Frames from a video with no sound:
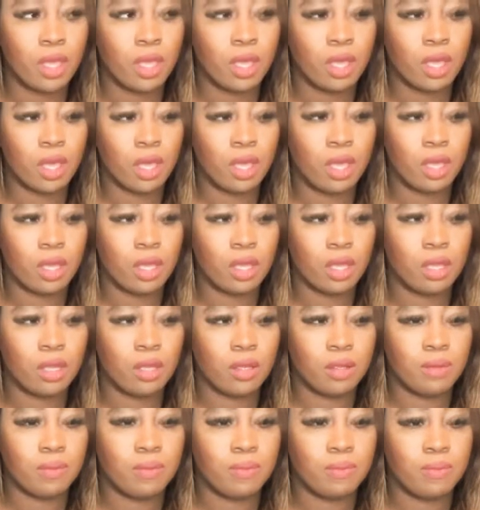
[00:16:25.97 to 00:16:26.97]

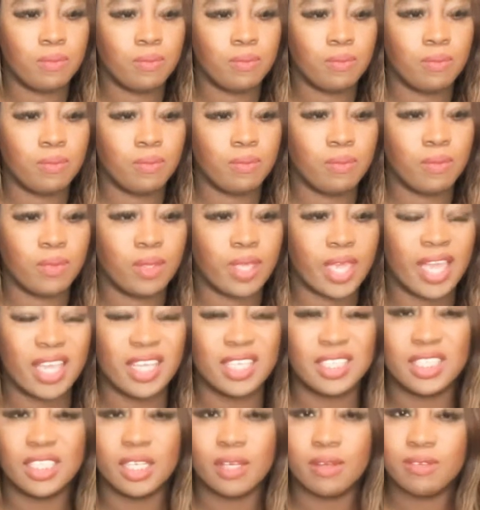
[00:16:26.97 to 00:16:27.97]
get
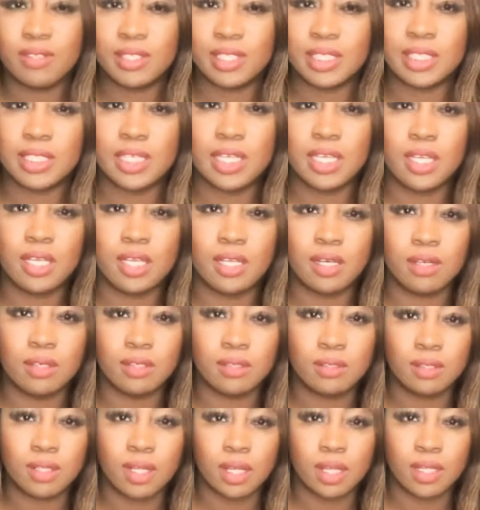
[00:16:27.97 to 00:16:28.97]
yourself seen
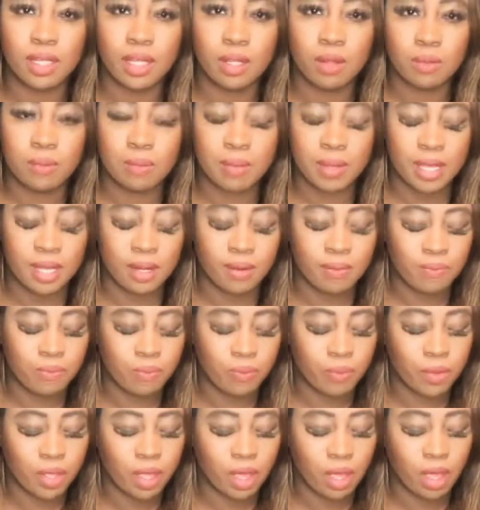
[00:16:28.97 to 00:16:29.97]
a little bit,
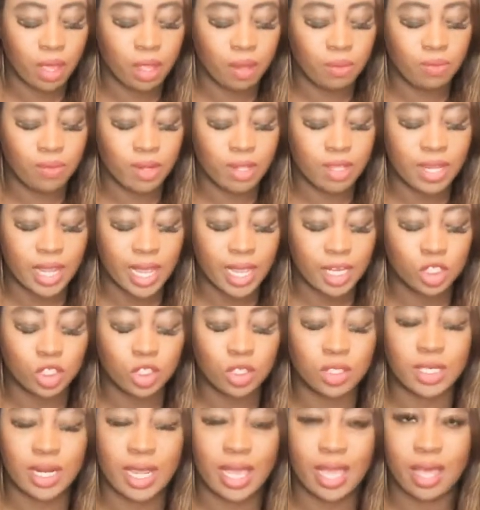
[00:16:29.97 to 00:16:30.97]
and that
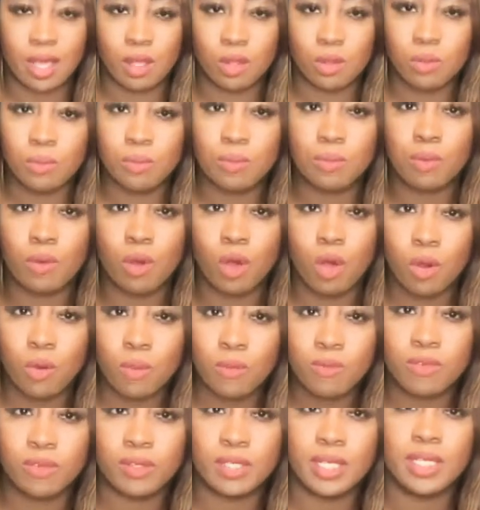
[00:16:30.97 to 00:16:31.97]
should help
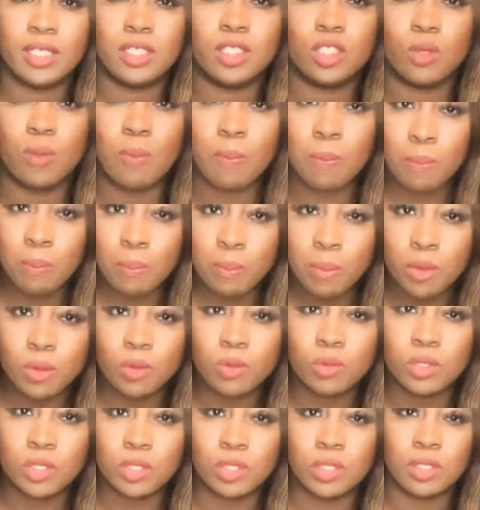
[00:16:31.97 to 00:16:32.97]
hopefully to
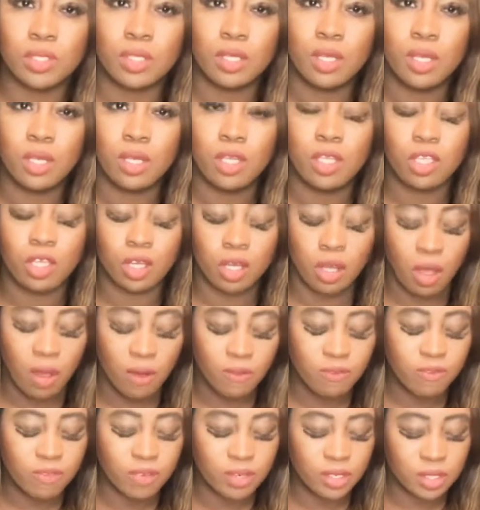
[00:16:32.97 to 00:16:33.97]
boost your
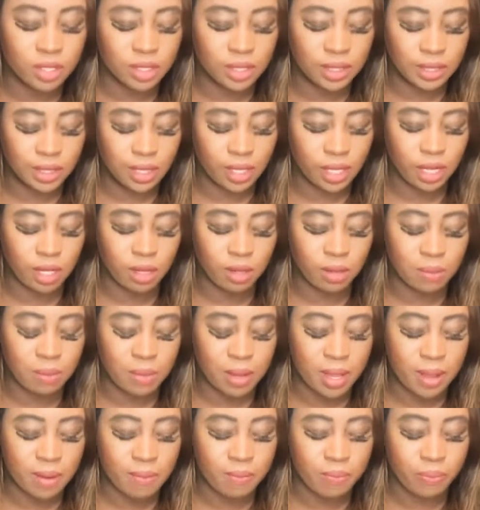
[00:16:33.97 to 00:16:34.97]
confidence a little bit.